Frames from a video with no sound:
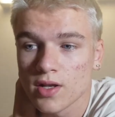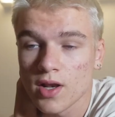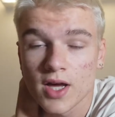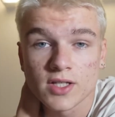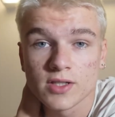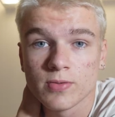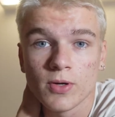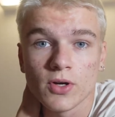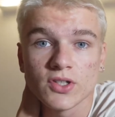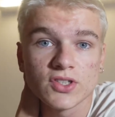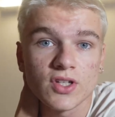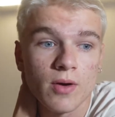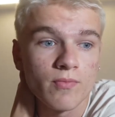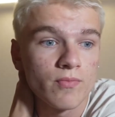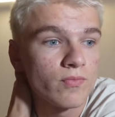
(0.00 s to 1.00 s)
Like, to be honest,
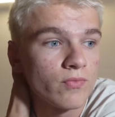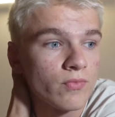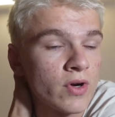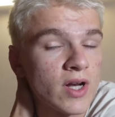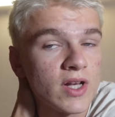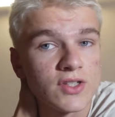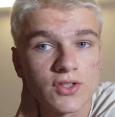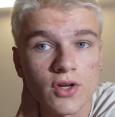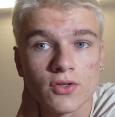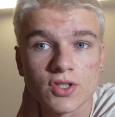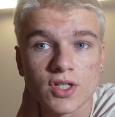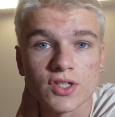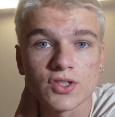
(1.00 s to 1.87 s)
I'm really socially